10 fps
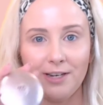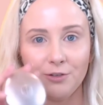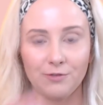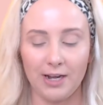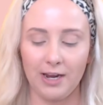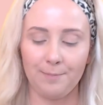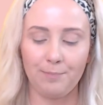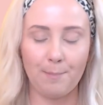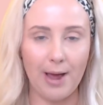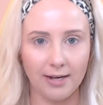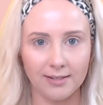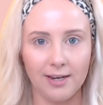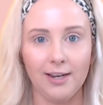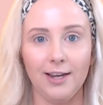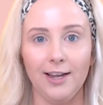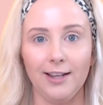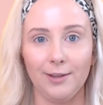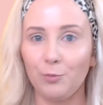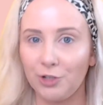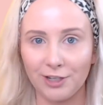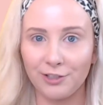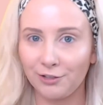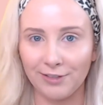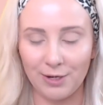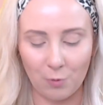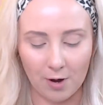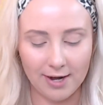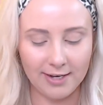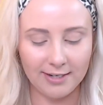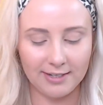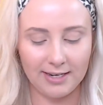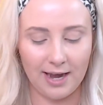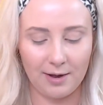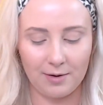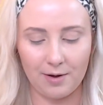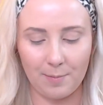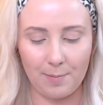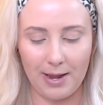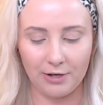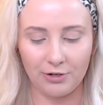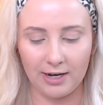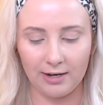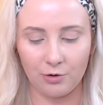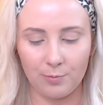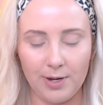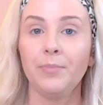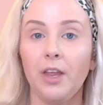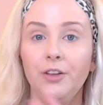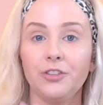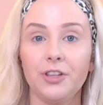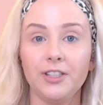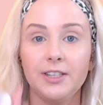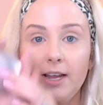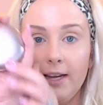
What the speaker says: already. But just to rewind and backtrack a little bit. So this is